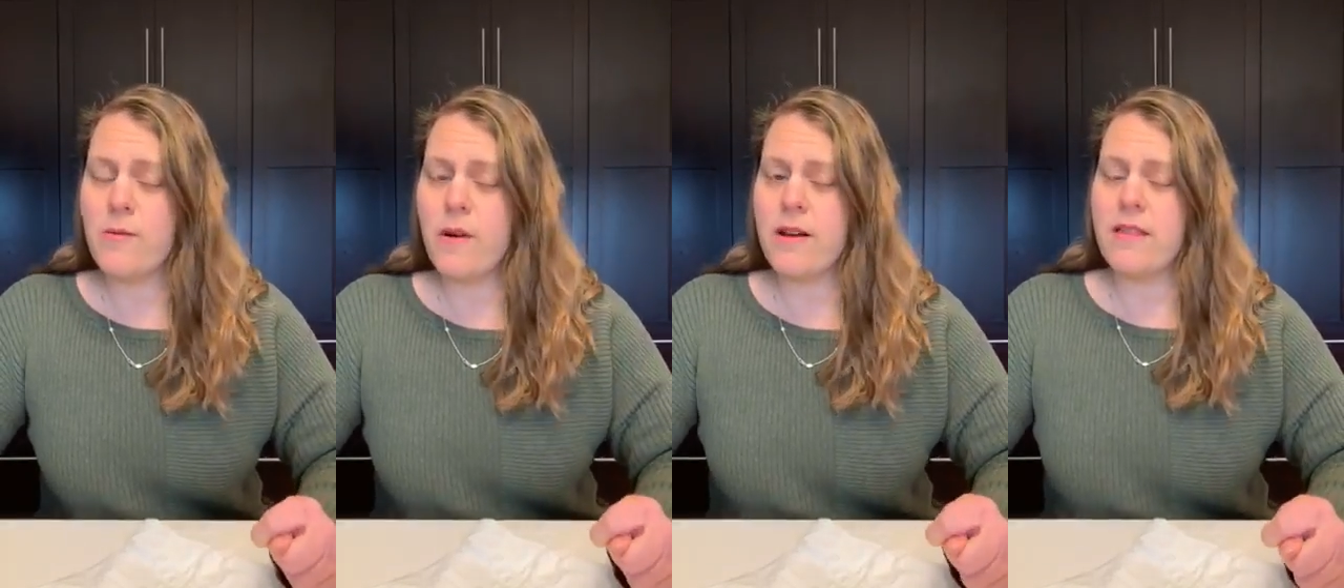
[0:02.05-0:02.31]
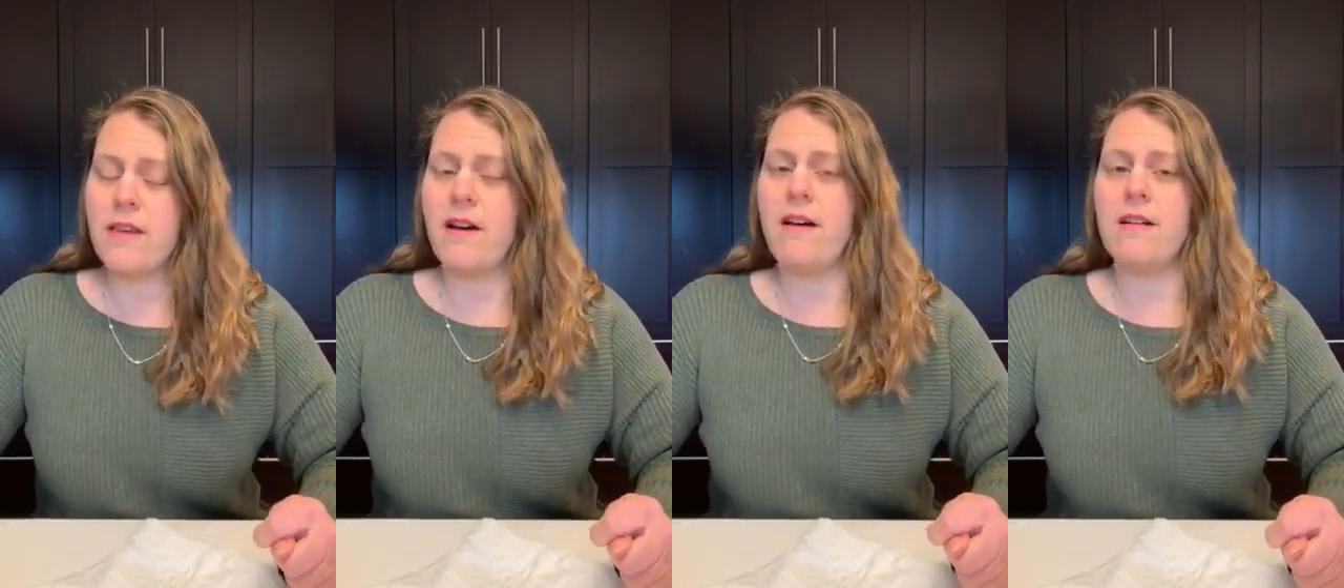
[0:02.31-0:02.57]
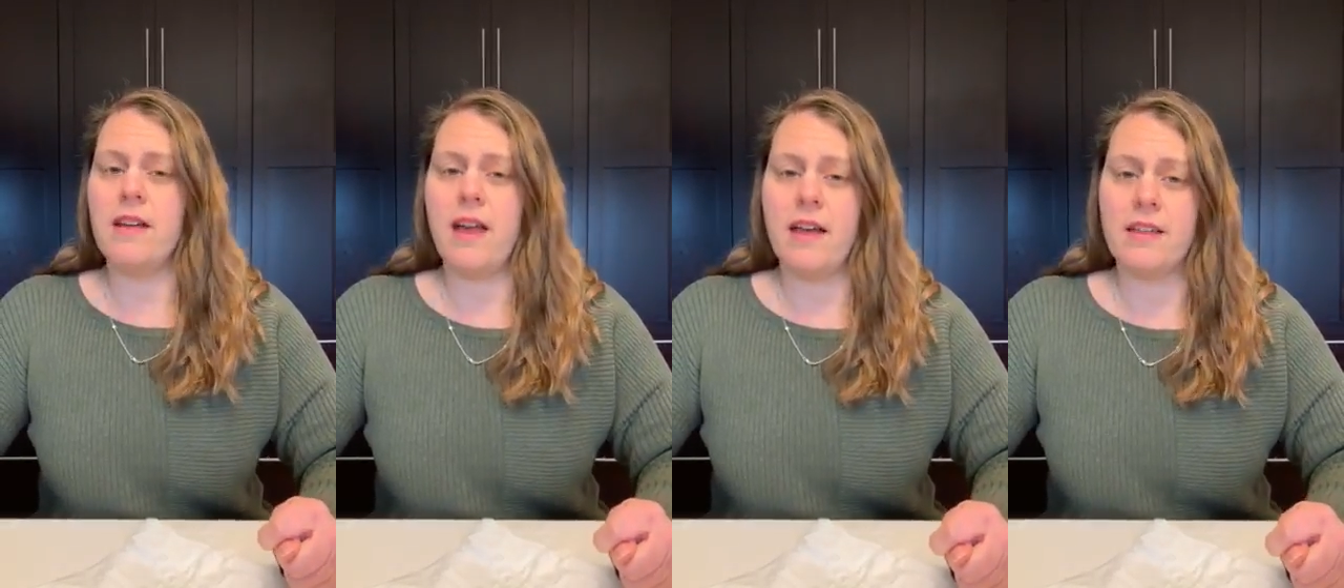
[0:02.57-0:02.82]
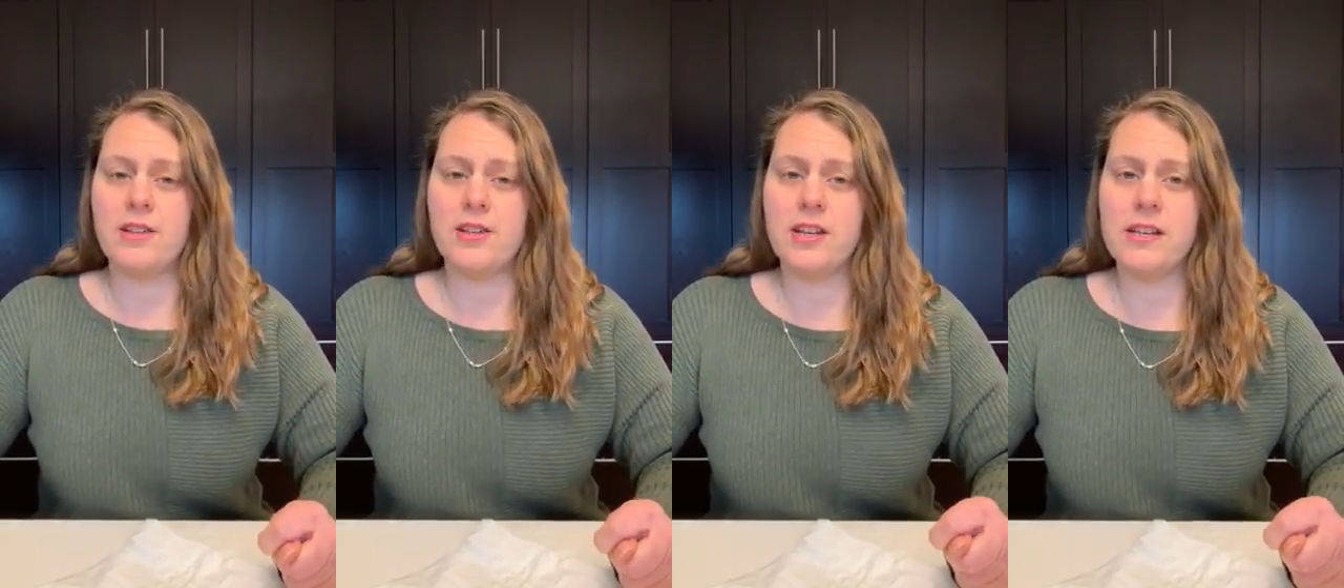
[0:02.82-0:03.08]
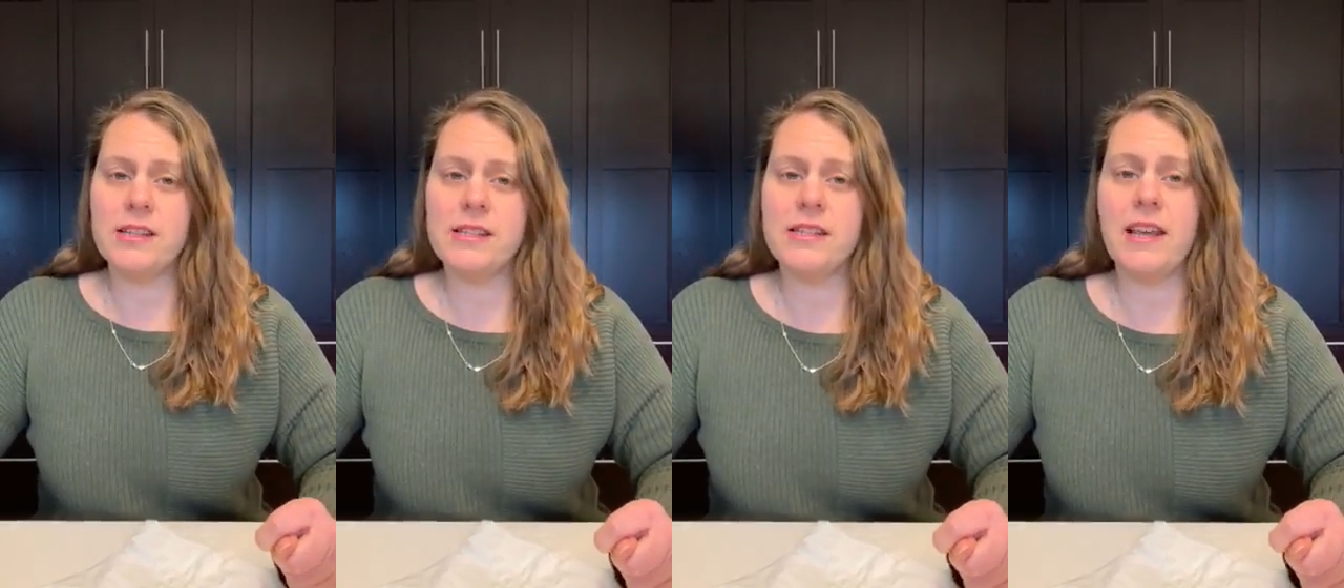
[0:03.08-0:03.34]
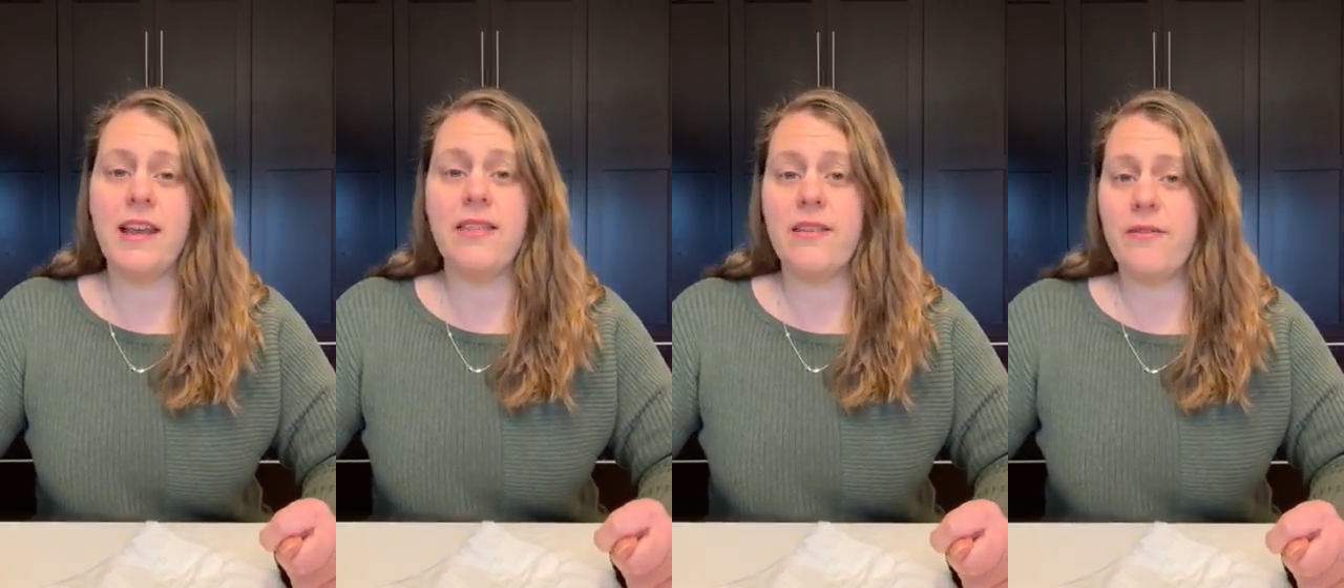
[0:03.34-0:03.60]
one of the
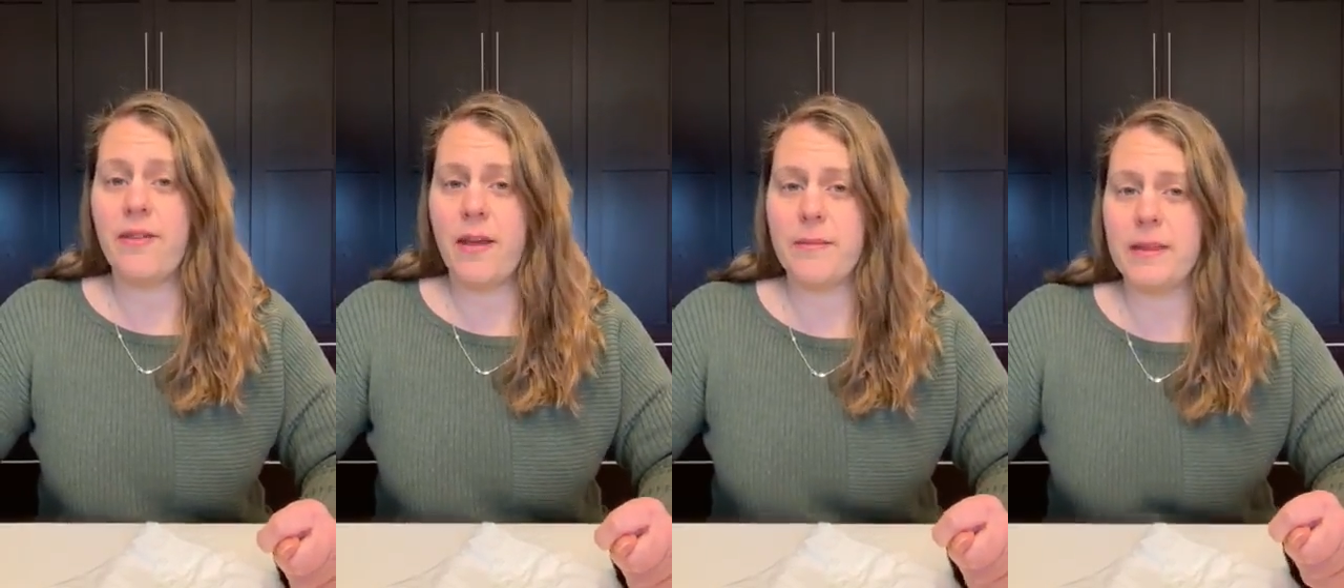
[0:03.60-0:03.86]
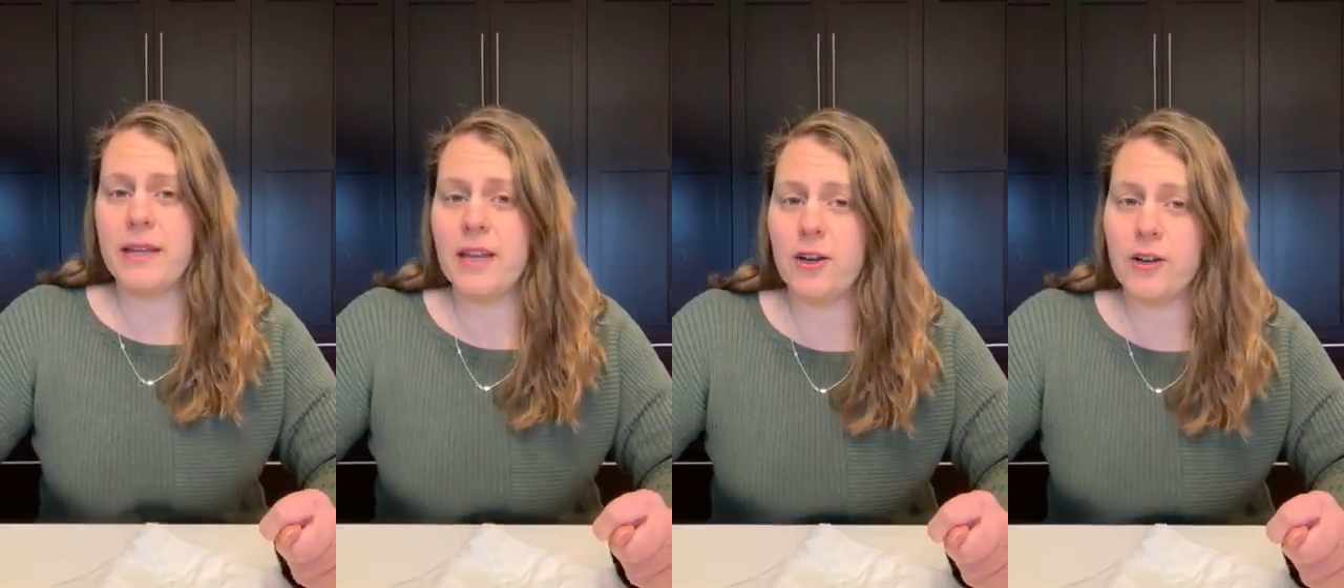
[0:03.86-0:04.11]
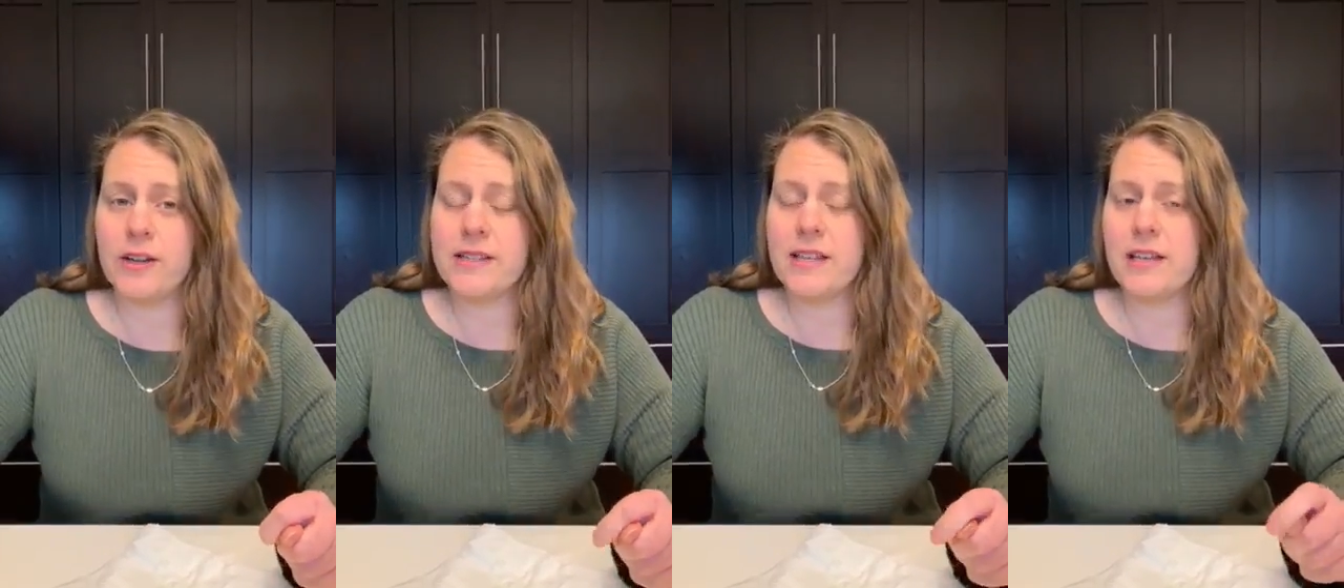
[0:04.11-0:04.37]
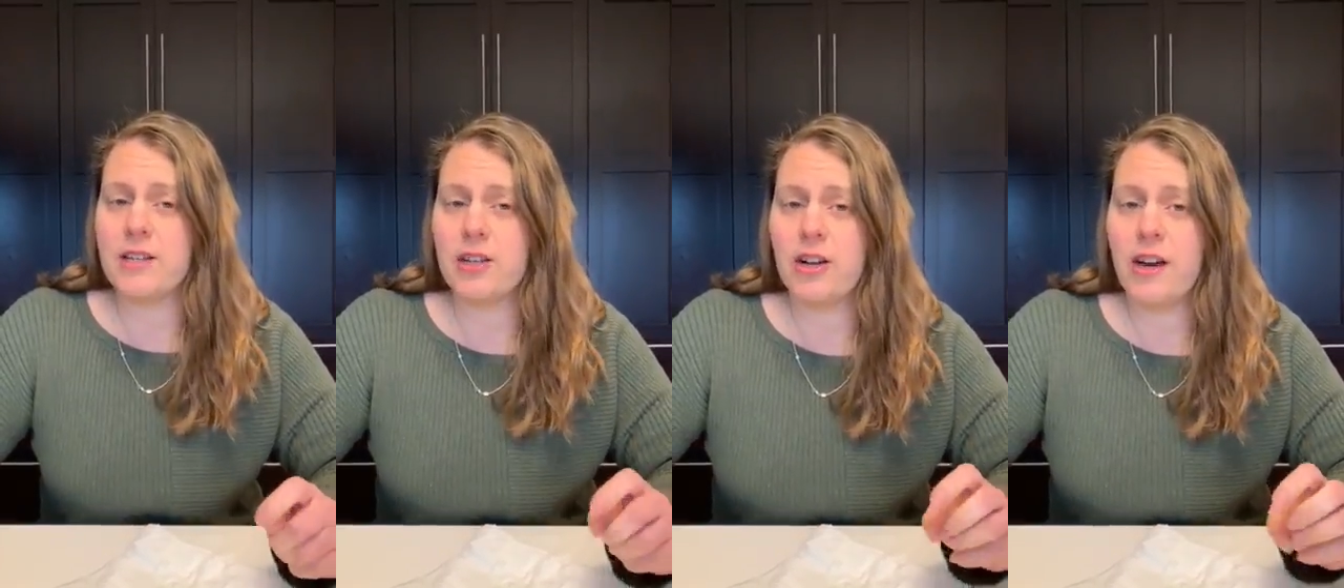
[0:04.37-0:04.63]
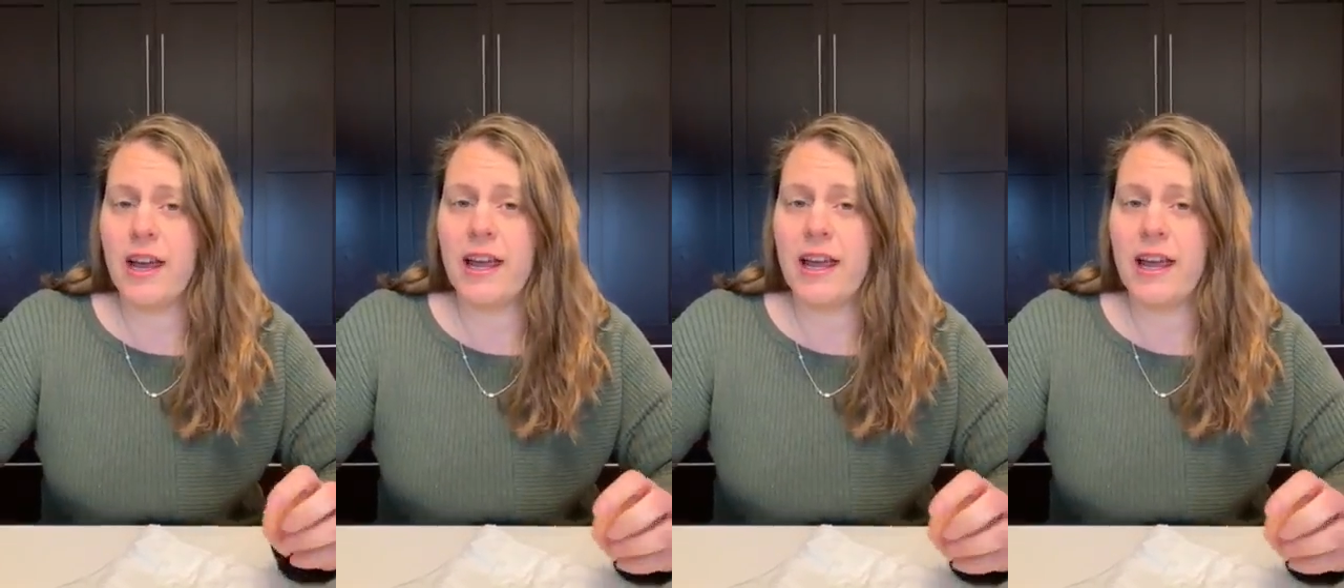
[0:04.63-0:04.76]
audiologists at the Family Hearing Center,